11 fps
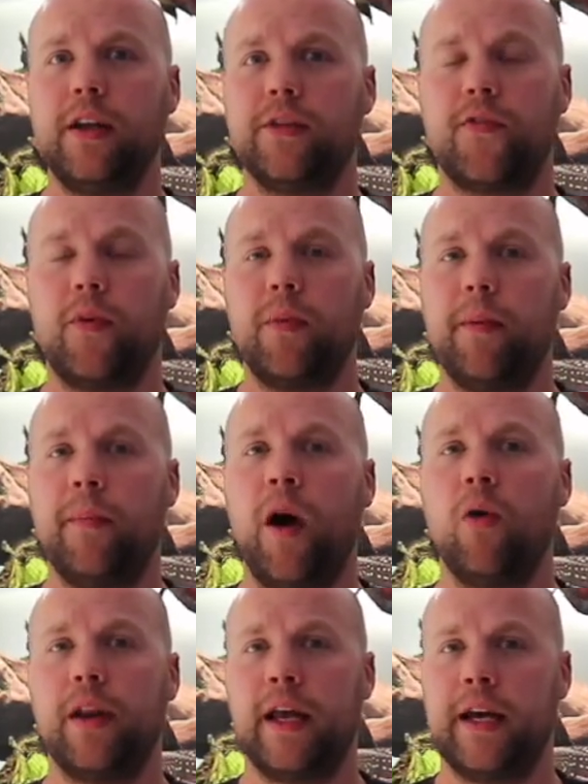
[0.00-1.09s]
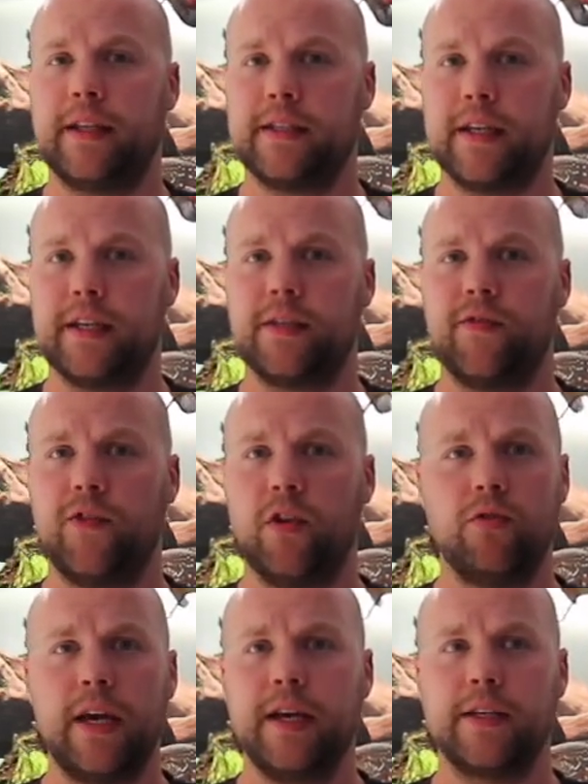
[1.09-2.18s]
from Holland head disease a few
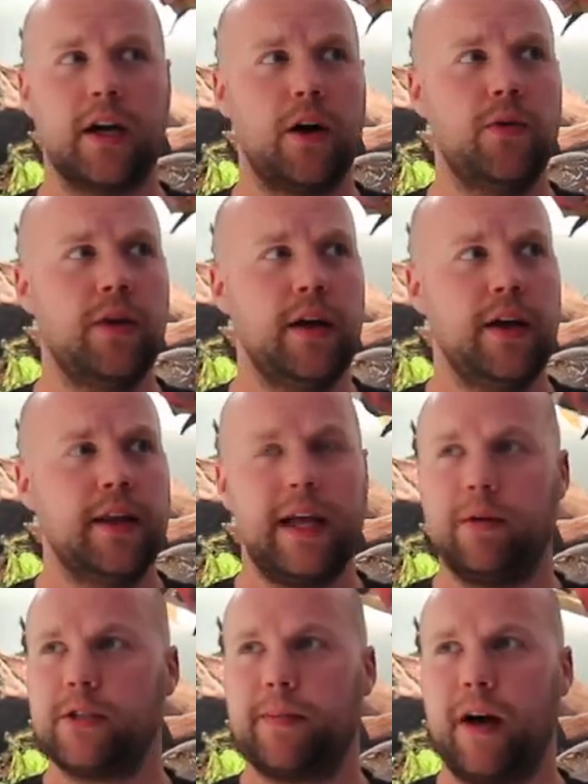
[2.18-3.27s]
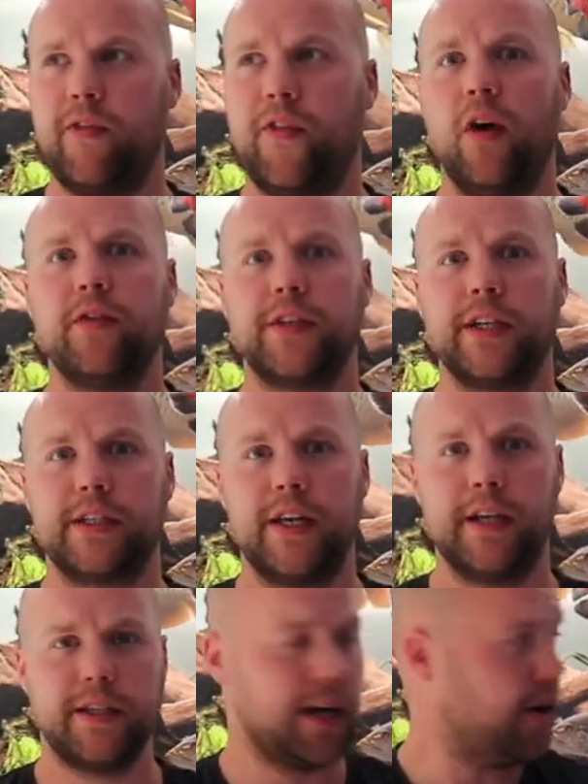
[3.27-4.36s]
years ago. That was about 5 or 6
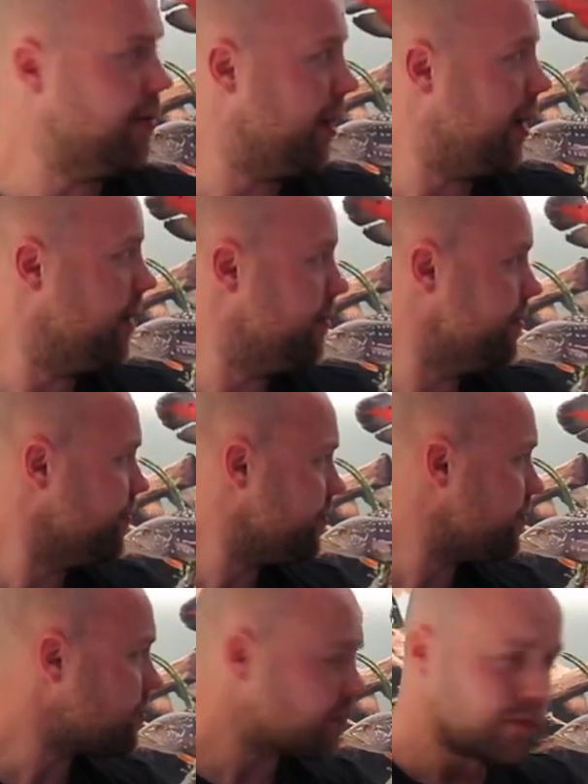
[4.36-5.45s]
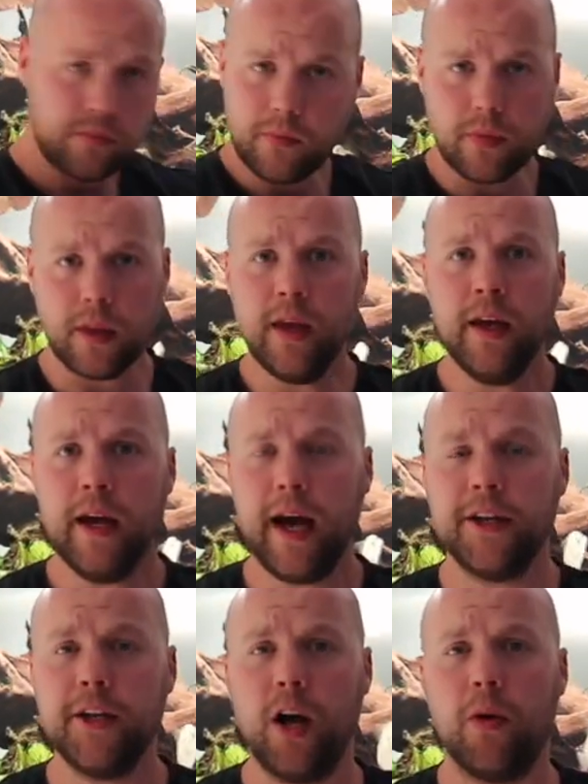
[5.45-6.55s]
years ago, but
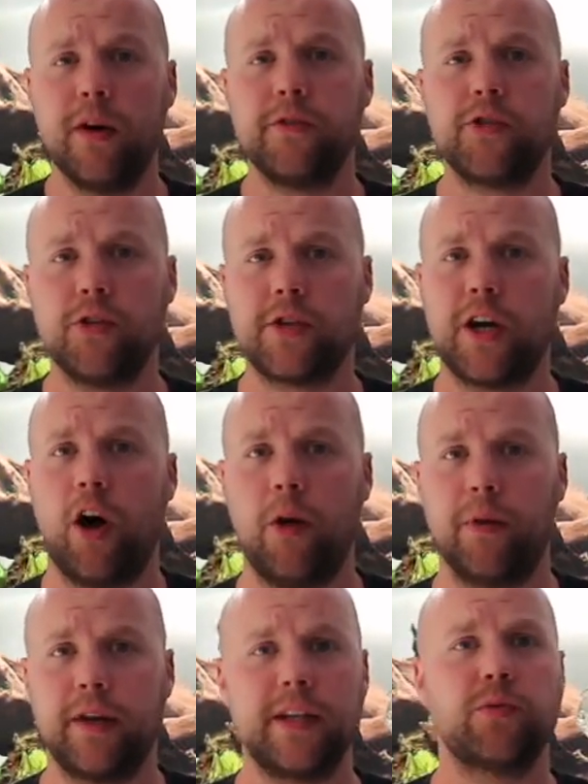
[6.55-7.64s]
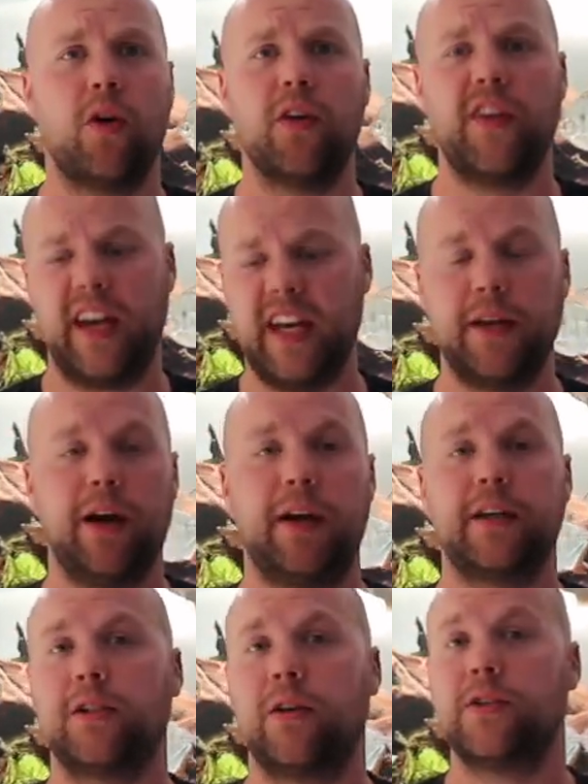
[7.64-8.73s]
and you know what, it's due to carbon, that's what I think
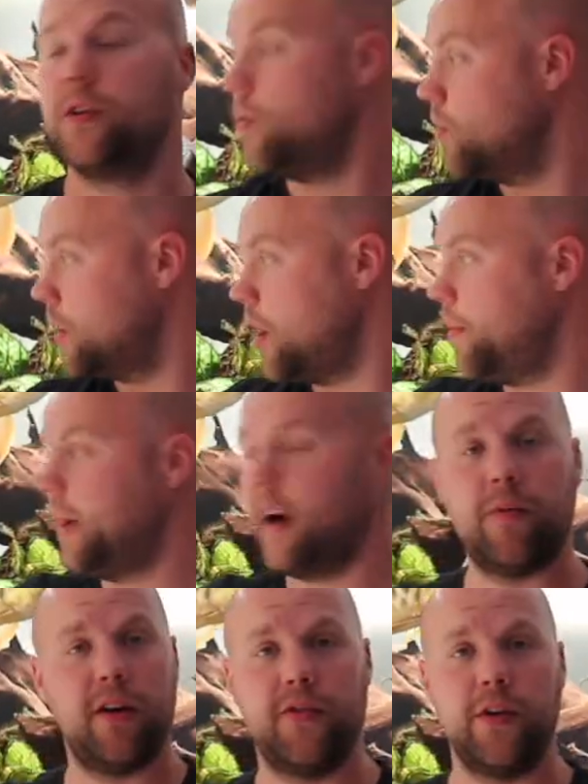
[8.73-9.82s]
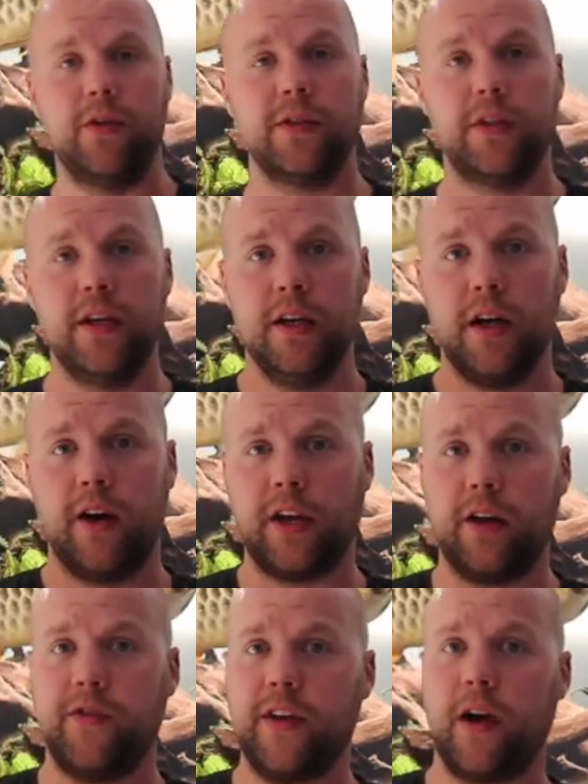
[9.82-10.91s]
anyway. So I took all the carbon out of my filters. I've
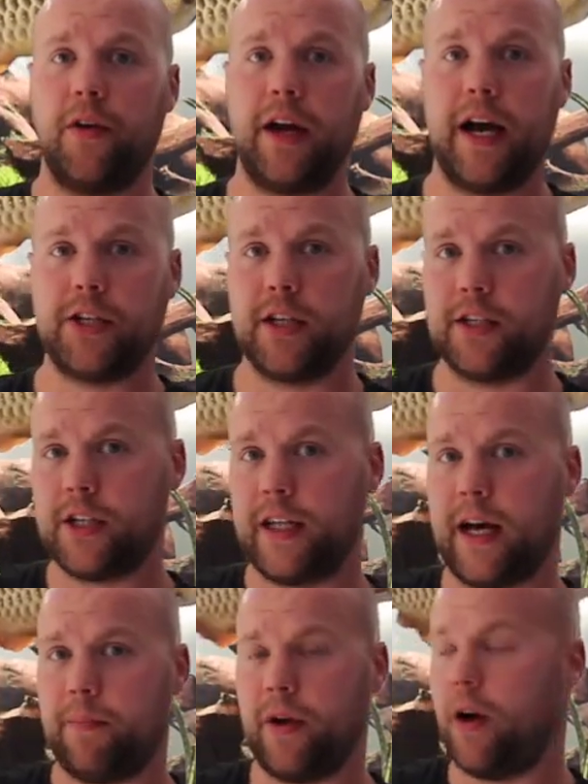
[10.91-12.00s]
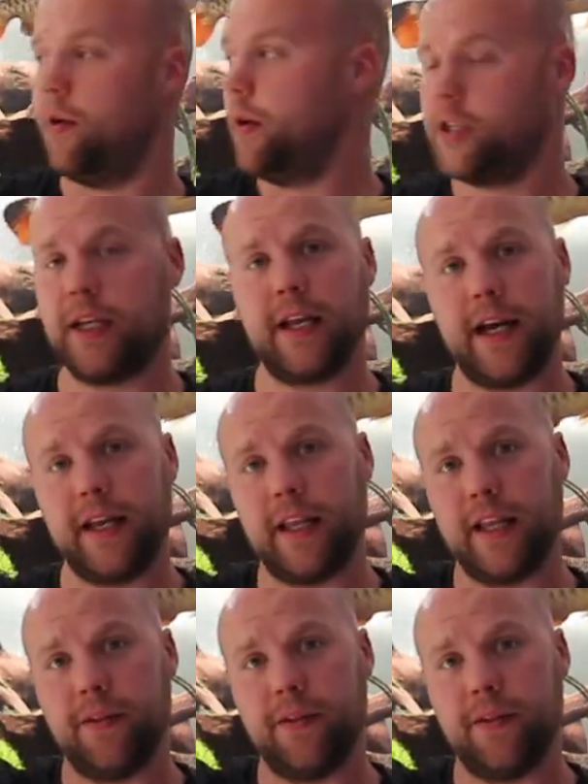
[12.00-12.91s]
done a video on it actually, check that below, check that in